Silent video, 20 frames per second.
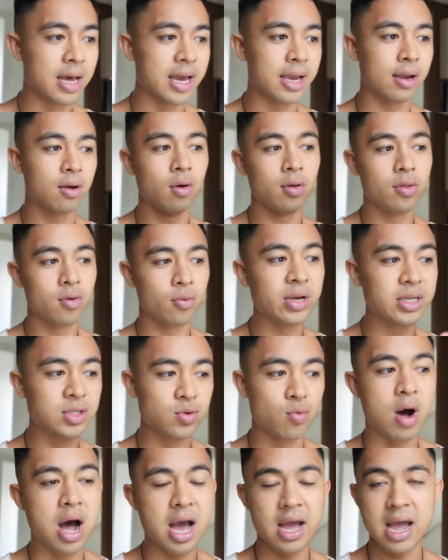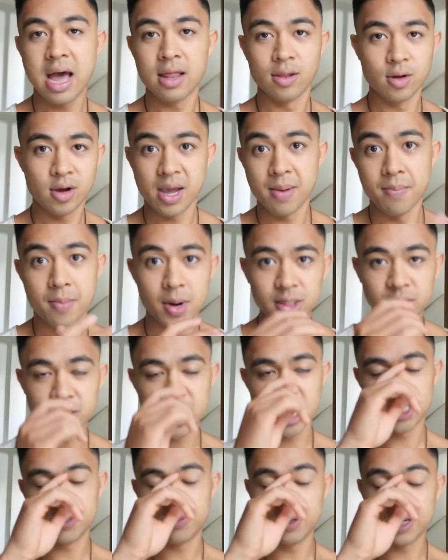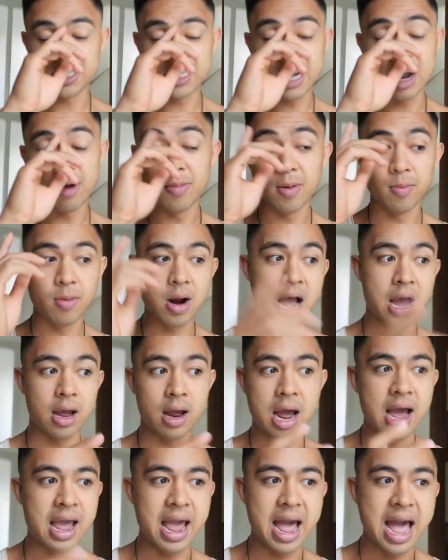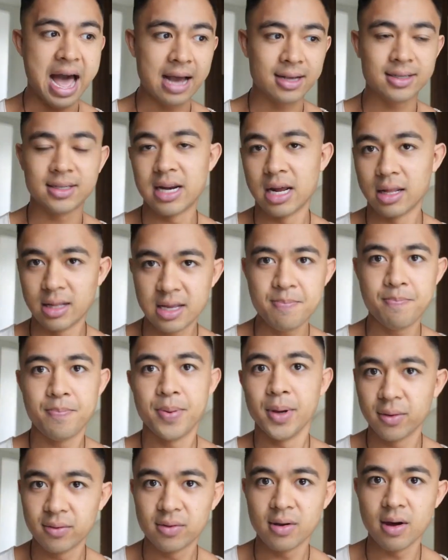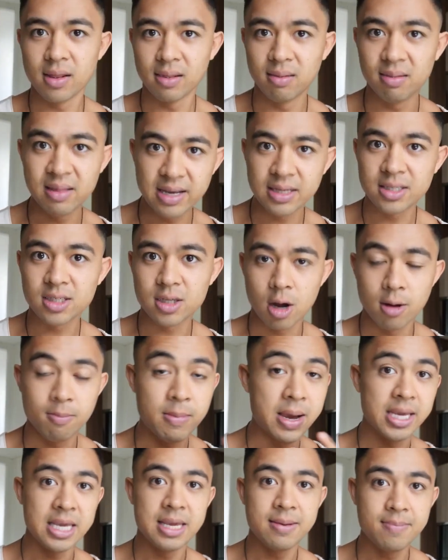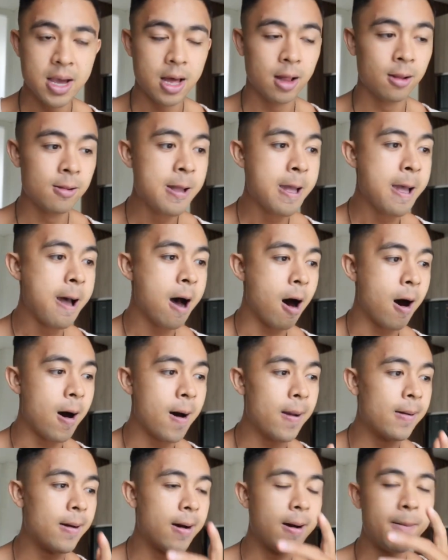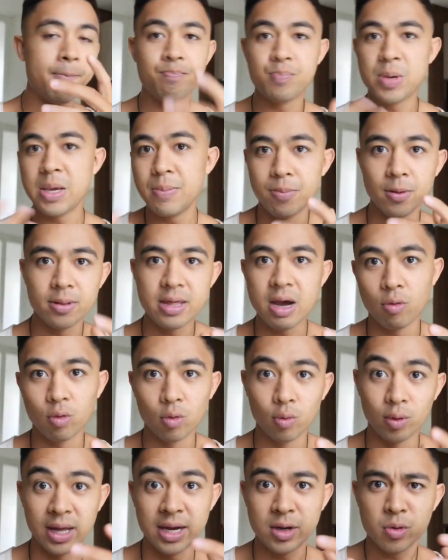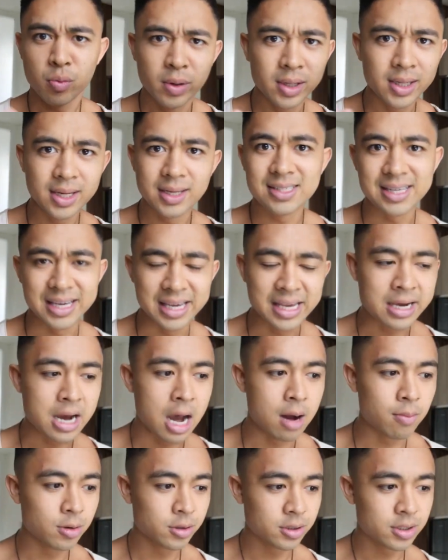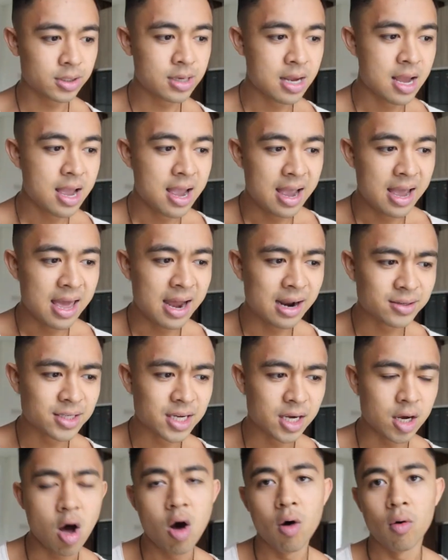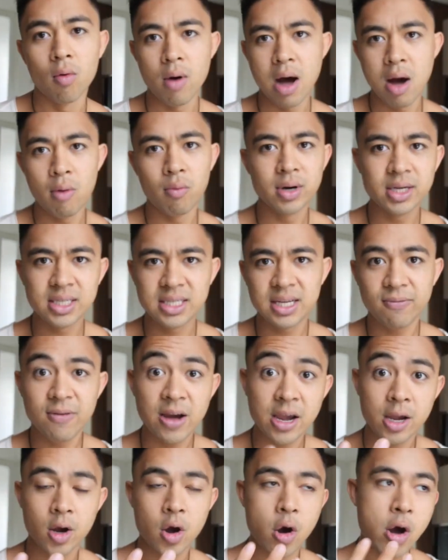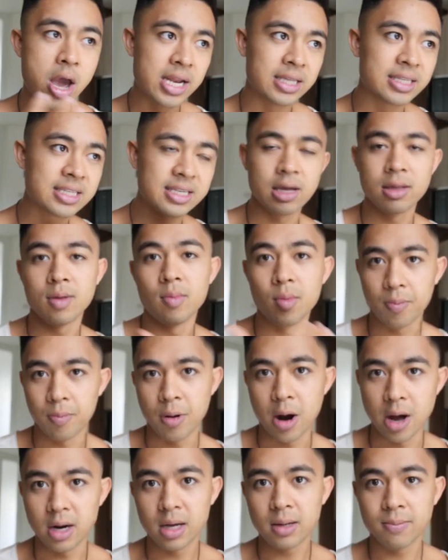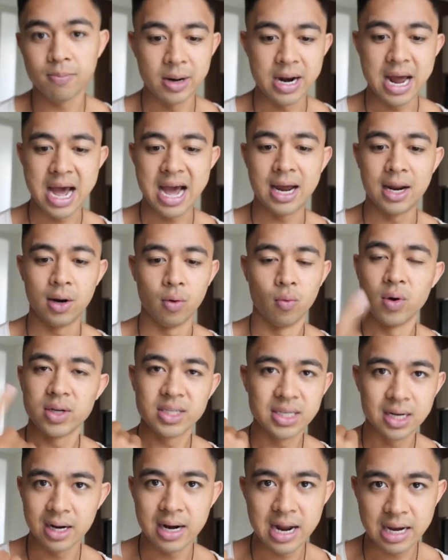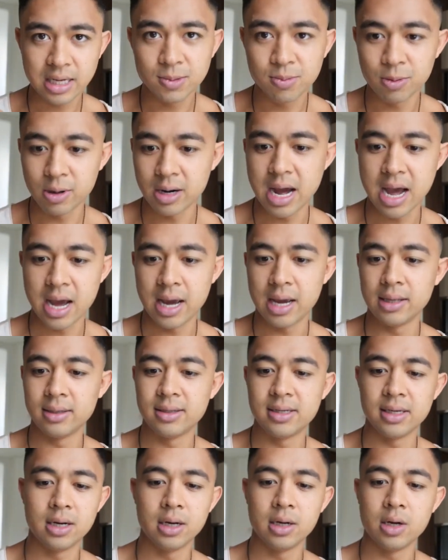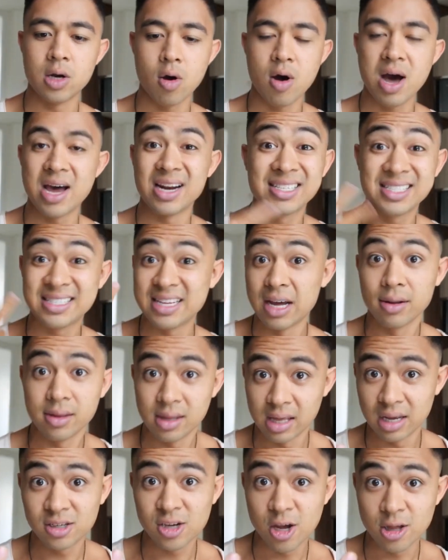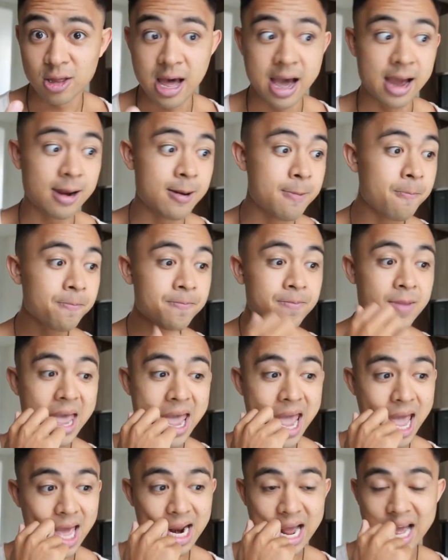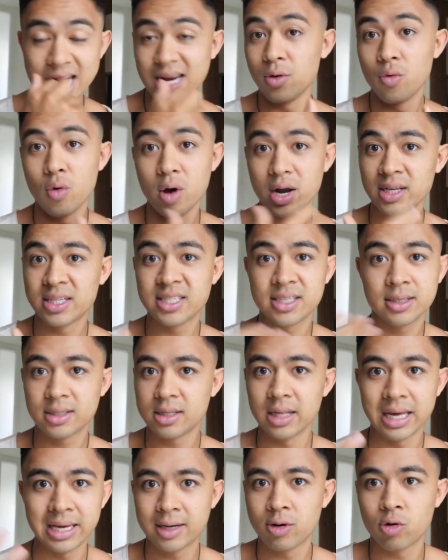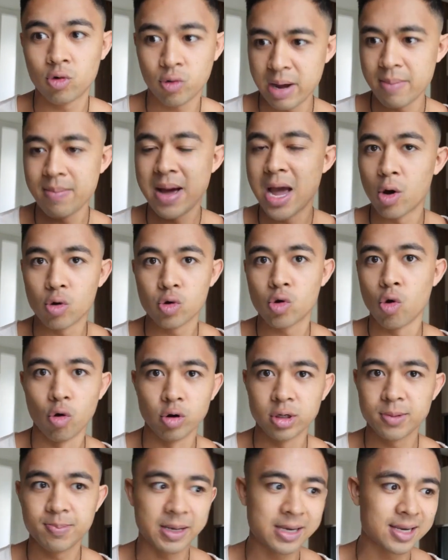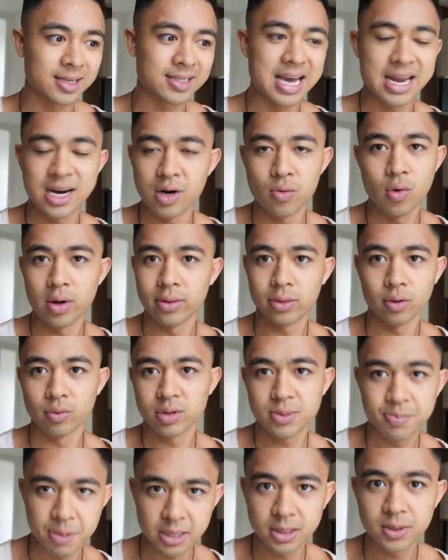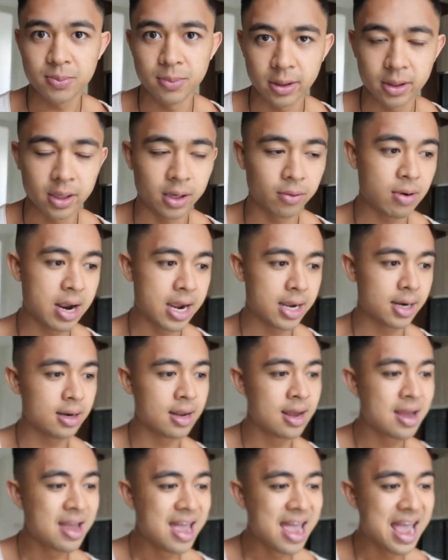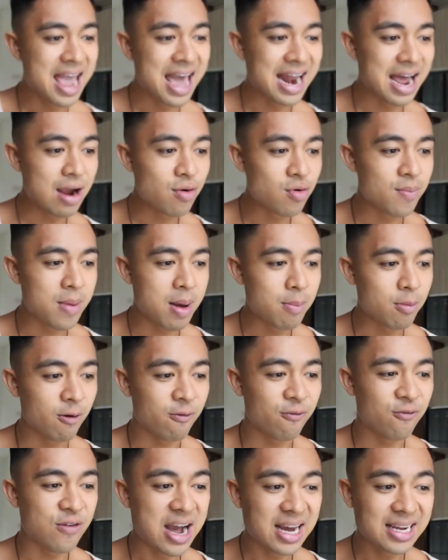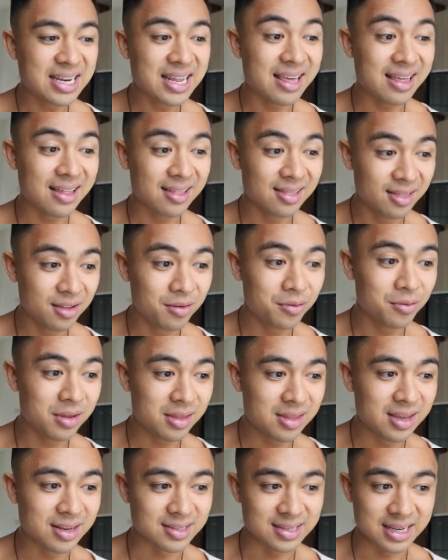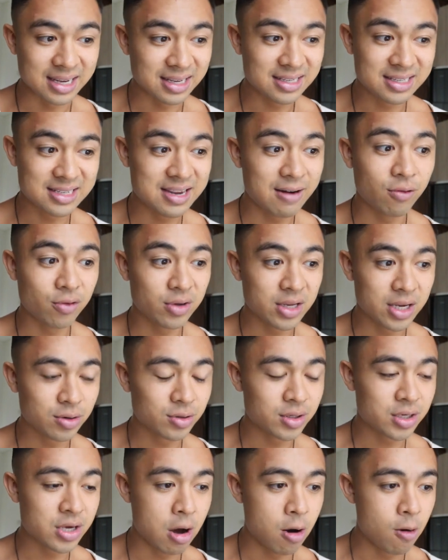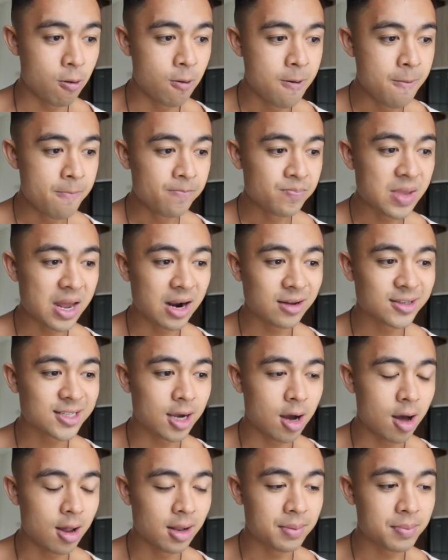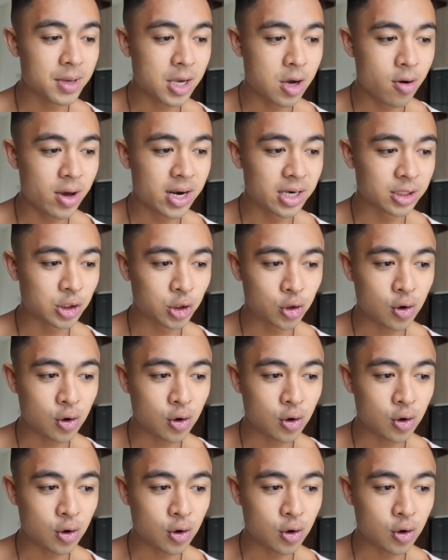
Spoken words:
like, the reason why I look at Munchai is because I remember I accidentally built a list on my email on people that were like really into e-commerce. And I was like, oh, I want to see if I could go ahead and sell them a product, but I wasn't an expert. I didn't know how to sell things online. And I didn't want to like create my own course because I didn't want the responsibility, right? And I remember finding literally this like several years ago, and I was like, oh, let me go ahead and